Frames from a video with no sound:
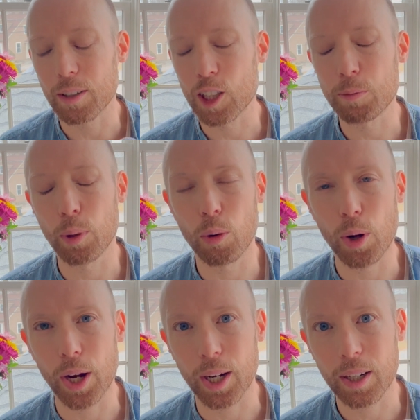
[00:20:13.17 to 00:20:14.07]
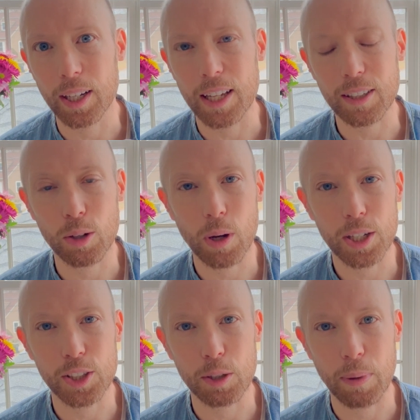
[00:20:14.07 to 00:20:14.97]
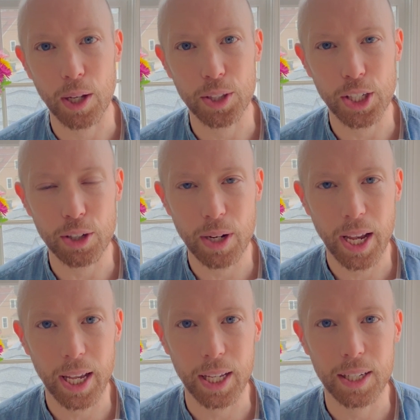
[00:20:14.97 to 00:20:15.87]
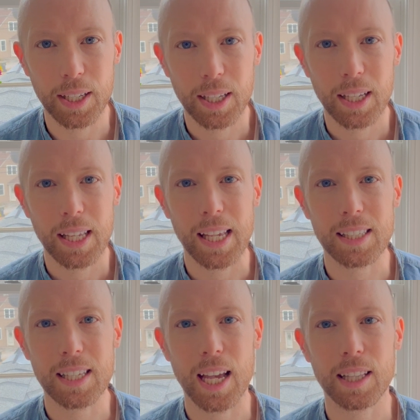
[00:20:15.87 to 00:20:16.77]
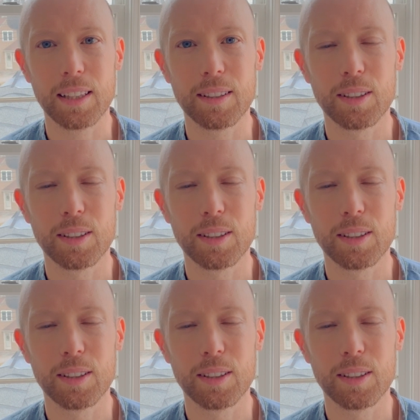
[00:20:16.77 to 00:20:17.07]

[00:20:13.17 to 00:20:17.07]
exploring and asking questions about the year ahead is that